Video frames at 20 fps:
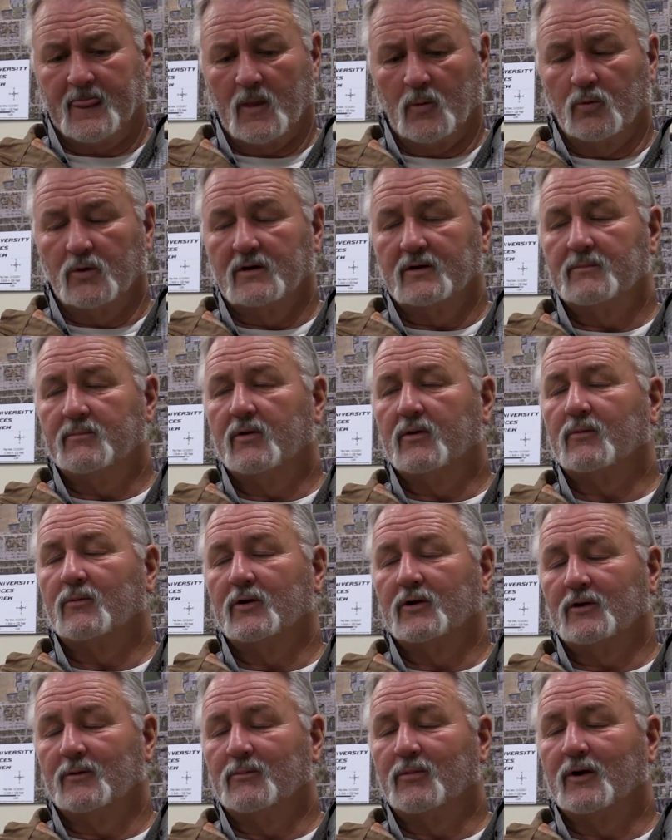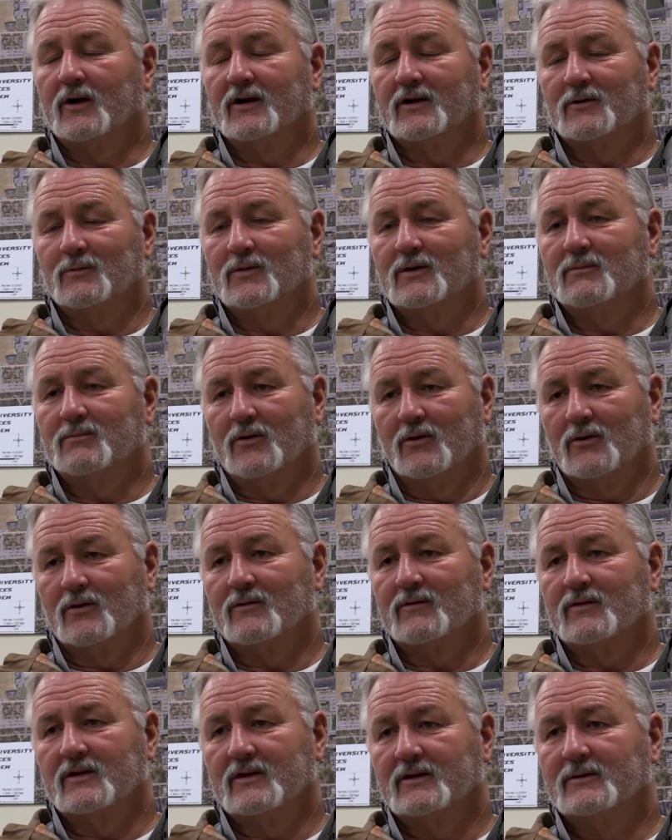Really proud to be part
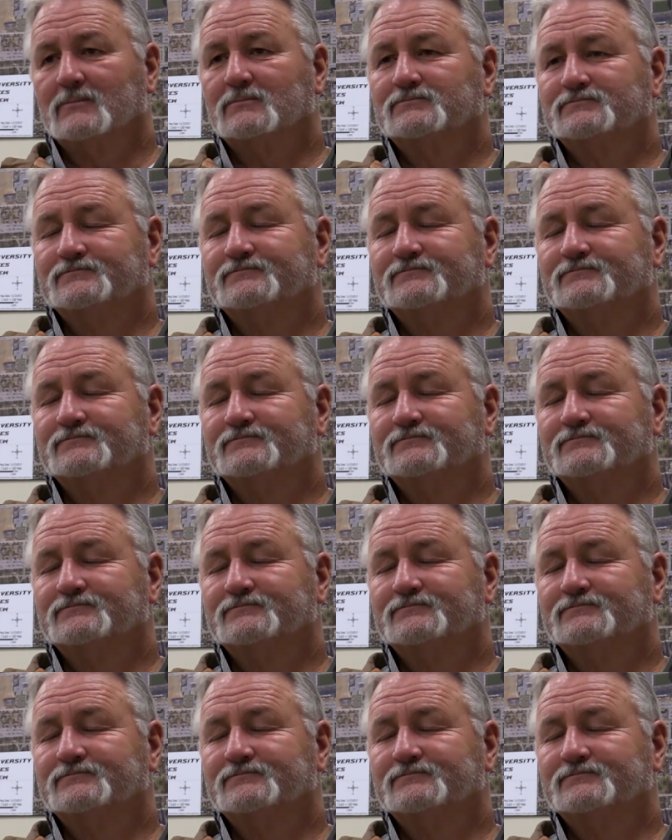of that.